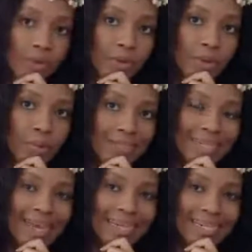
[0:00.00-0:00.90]
what's
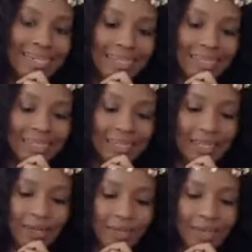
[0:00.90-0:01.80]
hiding in
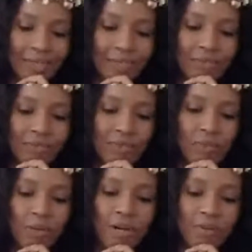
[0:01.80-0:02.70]
here that's for
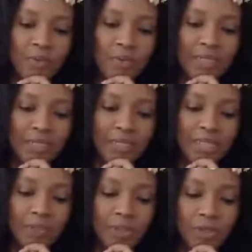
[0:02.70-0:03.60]
whatever reason
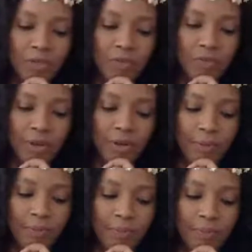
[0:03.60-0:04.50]
keeping you from